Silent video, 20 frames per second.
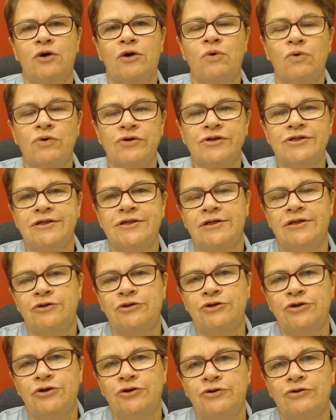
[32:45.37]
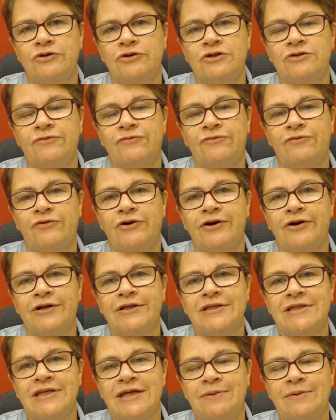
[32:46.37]
courses and tools for our
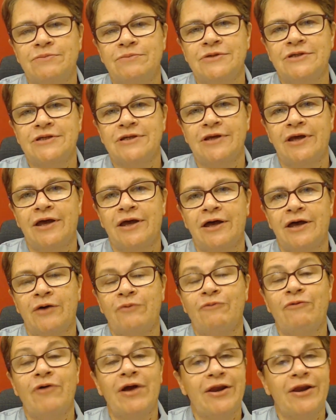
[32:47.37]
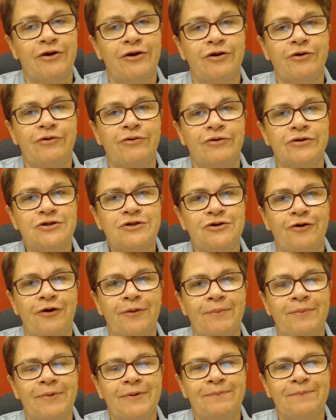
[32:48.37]
teams uh, right out across Europe.